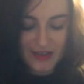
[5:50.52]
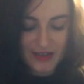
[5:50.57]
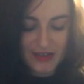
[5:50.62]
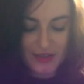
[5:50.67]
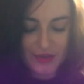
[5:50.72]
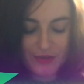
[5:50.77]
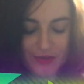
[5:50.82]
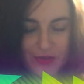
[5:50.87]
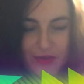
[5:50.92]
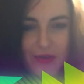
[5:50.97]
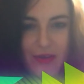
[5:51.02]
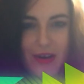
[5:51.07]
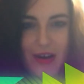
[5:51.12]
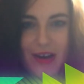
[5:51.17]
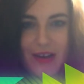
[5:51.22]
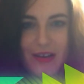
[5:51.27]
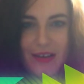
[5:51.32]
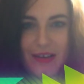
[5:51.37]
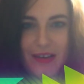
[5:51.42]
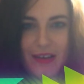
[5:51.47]
So
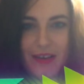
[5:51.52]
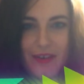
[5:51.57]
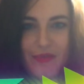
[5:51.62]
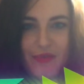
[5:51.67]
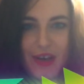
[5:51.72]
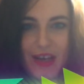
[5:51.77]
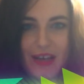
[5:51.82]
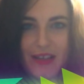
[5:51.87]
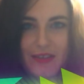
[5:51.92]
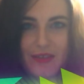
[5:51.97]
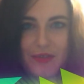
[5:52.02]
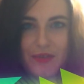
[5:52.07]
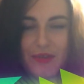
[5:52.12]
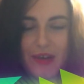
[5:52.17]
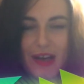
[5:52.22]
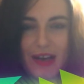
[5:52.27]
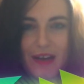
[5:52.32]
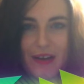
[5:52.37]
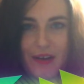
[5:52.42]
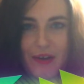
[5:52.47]
I've had to
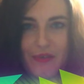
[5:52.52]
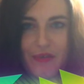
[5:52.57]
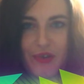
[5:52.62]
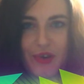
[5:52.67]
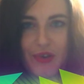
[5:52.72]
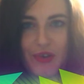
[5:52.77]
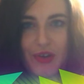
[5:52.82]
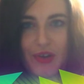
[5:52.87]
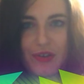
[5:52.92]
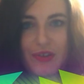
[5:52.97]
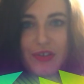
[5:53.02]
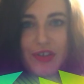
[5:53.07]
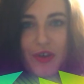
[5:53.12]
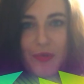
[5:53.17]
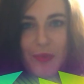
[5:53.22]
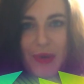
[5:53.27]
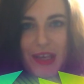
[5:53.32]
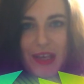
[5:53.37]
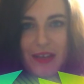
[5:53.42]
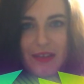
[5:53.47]
have a nurse
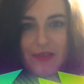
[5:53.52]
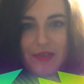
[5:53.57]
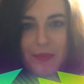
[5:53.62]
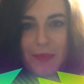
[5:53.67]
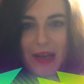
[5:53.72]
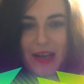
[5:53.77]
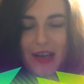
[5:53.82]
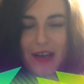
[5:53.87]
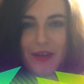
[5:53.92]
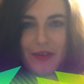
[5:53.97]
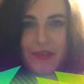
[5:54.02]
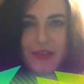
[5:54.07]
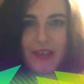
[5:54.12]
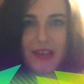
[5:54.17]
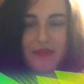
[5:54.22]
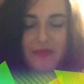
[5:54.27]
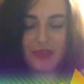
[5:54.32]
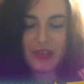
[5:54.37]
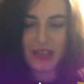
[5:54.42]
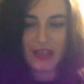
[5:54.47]
coming into my house
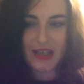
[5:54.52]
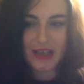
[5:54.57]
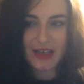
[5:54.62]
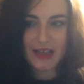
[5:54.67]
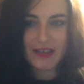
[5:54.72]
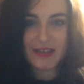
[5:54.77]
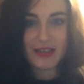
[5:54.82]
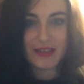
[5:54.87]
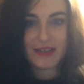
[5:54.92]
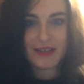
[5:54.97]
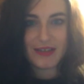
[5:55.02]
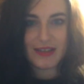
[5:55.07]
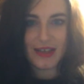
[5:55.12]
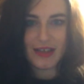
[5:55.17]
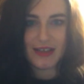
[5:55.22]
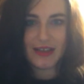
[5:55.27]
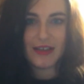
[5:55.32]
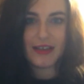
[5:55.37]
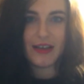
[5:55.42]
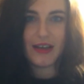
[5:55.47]
every day since
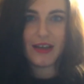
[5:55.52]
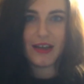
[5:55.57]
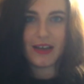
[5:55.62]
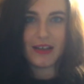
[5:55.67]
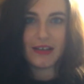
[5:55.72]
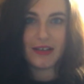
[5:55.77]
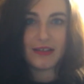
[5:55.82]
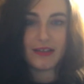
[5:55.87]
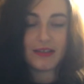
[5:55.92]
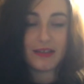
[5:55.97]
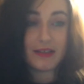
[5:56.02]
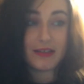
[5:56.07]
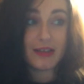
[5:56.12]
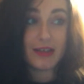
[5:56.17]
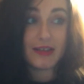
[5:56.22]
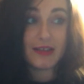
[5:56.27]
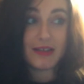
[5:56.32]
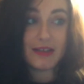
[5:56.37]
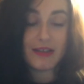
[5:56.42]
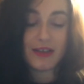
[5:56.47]
then, and
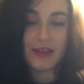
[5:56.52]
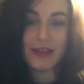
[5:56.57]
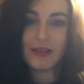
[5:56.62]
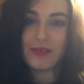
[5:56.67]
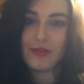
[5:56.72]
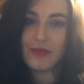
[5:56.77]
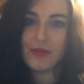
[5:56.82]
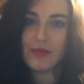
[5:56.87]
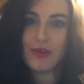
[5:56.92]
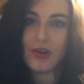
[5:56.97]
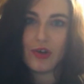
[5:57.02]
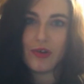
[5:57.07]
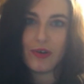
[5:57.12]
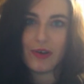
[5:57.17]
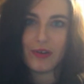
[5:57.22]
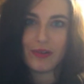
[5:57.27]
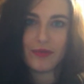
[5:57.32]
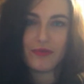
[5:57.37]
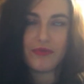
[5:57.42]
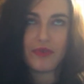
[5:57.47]
this is going to go
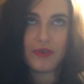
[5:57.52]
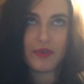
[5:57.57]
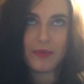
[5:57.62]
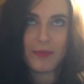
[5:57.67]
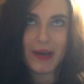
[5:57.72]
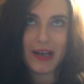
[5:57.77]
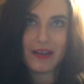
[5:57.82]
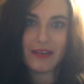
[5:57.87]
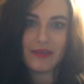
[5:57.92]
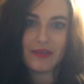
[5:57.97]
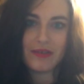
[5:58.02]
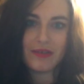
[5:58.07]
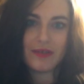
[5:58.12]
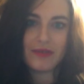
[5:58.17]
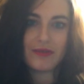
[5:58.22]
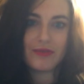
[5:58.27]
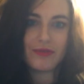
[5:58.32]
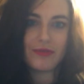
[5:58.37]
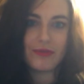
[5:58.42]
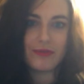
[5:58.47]
on for
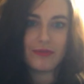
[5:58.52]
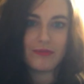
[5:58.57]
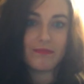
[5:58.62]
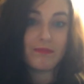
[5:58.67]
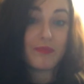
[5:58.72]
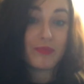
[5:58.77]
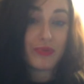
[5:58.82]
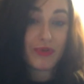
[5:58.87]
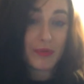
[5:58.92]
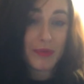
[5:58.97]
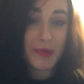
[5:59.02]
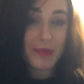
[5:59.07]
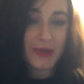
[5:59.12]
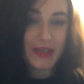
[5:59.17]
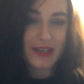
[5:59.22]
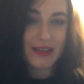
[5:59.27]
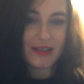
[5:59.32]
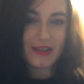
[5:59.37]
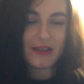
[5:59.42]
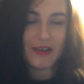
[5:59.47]
about
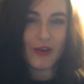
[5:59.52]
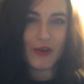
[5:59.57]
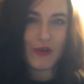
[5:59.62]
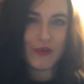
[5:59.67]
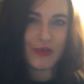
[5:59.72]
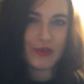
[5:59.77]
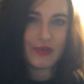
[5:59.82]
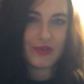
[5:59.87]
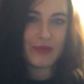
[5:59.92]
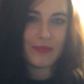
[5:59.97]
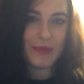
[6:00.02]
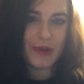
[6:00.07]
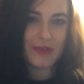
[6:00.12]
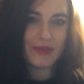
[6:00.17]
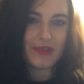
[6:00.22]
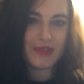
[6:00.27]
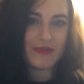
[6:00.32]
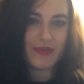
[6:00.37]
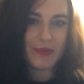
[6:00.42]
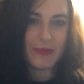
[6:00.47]
probably over 2
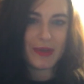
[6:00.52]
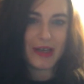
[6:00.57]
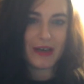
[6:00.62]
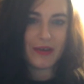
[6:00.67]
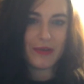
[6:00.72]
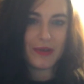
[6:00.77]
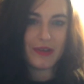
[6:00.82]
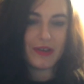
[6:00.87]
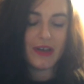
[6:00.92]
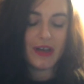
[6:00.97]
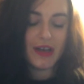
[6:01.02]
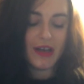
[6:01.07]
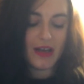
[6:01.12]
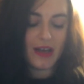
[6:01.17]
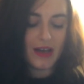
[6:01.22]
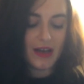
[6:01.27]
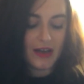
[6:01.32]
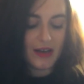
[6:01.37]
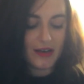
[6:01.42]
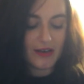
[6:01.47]
months from now on.
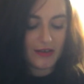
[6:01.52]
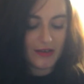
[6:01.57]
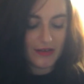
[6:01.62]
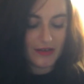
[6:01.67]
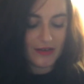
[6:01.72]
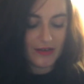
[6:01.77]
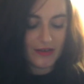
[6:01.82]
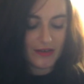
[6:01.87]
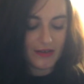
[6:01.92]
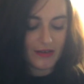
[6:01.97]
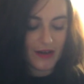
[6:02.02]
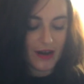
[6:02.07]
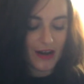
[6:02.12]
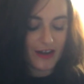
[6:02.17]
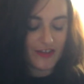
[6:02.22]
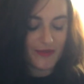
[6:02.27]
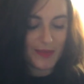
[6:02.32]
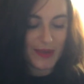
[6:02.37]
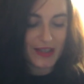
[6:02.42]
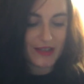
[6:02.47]

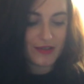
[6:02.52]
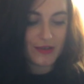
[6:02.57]
I've been